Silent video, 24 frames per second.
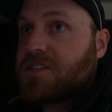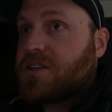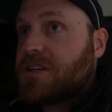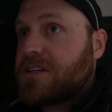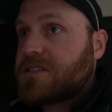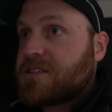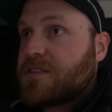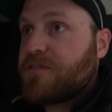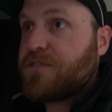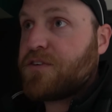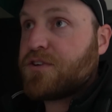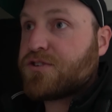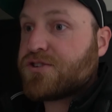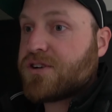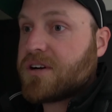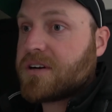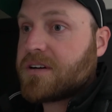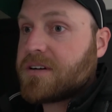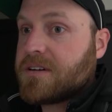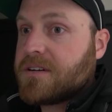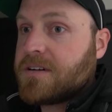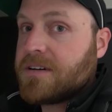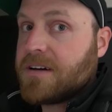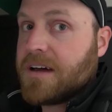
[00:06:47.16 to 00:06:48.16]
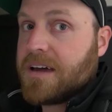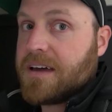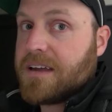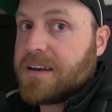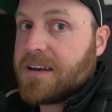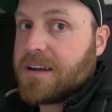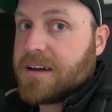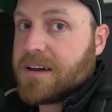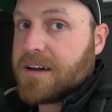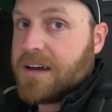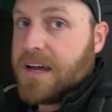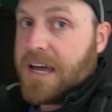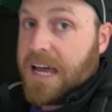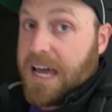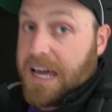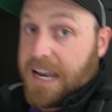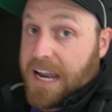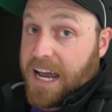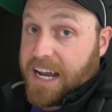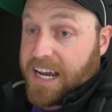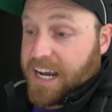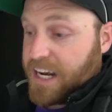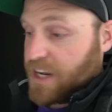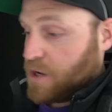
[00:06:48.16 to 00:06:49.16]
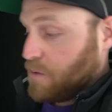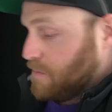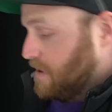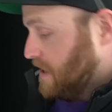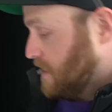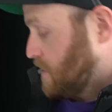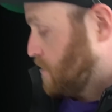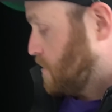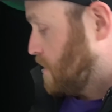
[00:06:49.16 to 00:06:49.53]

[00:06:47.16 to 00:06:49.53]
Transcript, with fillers: too distant future. And I gotta go meet